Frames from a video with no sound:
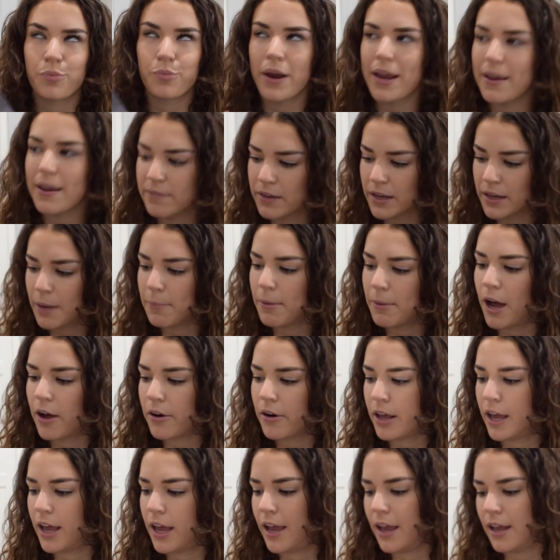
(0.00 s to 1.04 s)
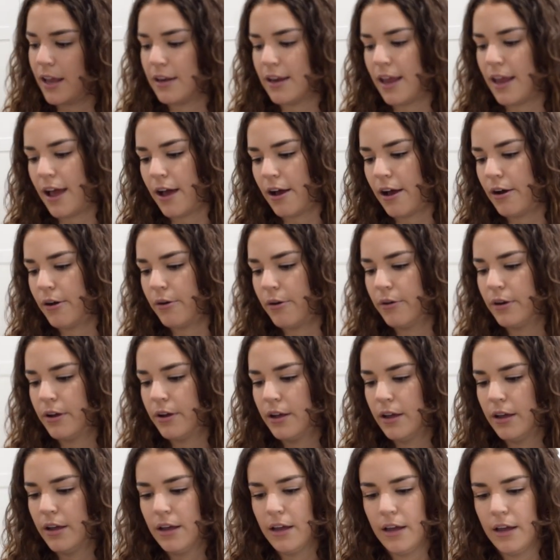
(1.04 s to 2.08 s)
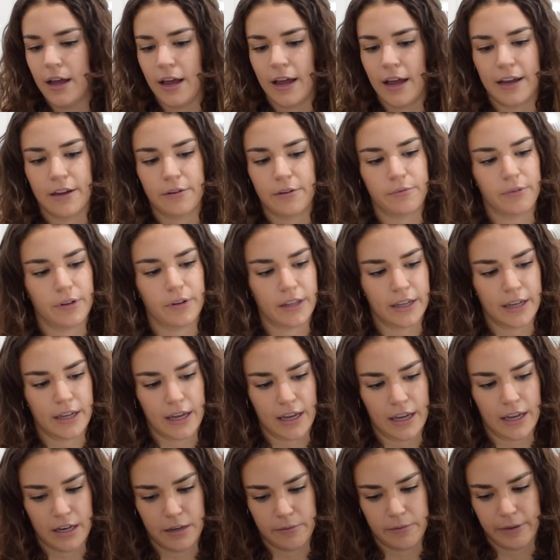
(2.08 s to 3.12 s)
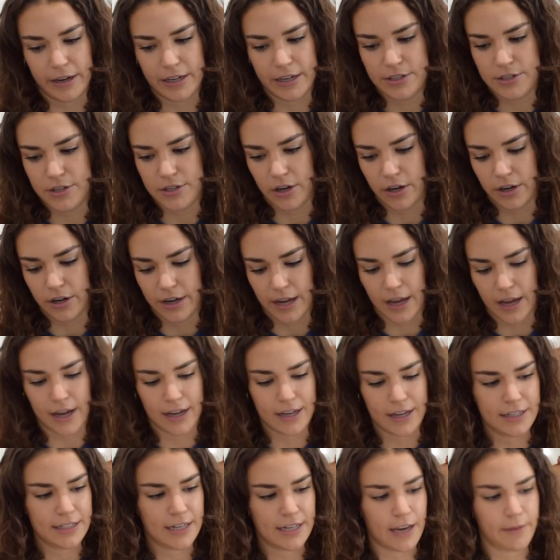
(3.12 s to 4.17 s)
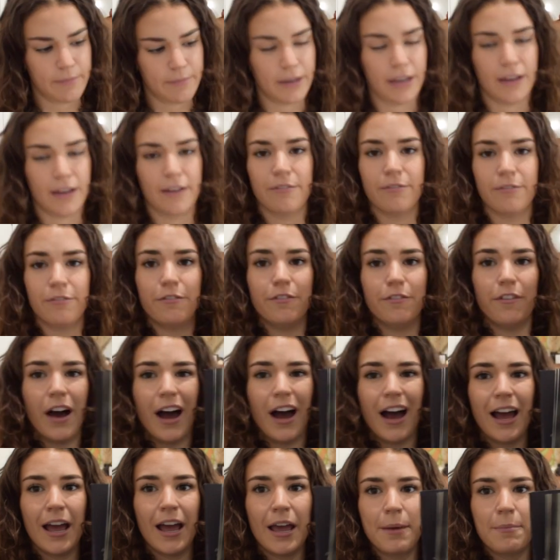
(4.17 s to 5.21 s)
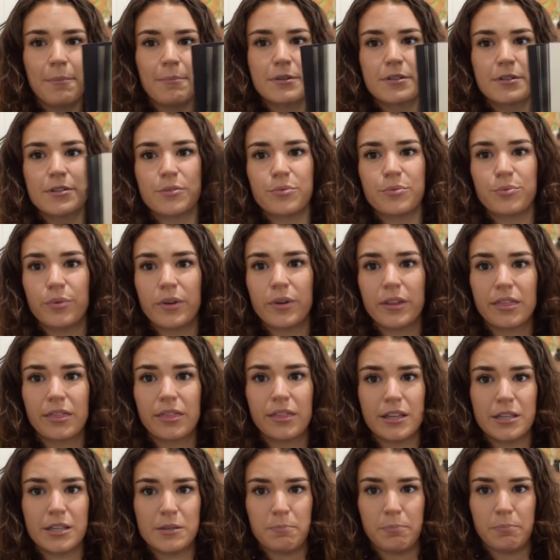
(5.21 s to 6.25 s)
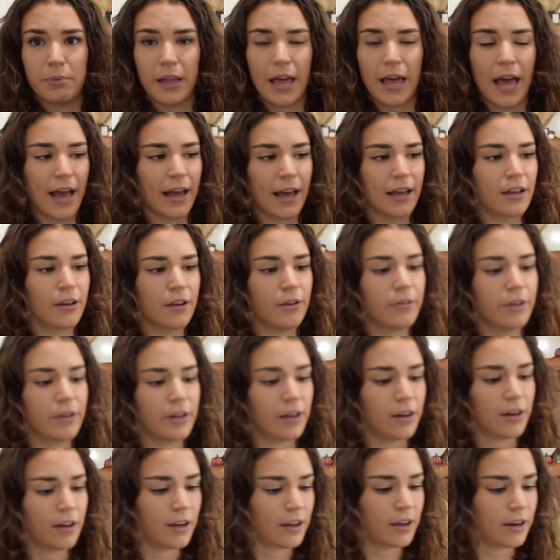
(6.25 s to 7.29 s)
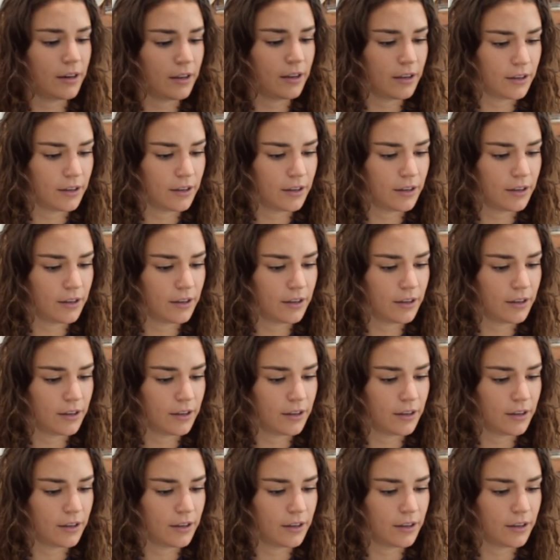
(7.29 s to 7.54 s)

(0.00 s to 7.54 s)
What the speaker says: raving about it, and now I can really get into my dark academia vibes with this black going on.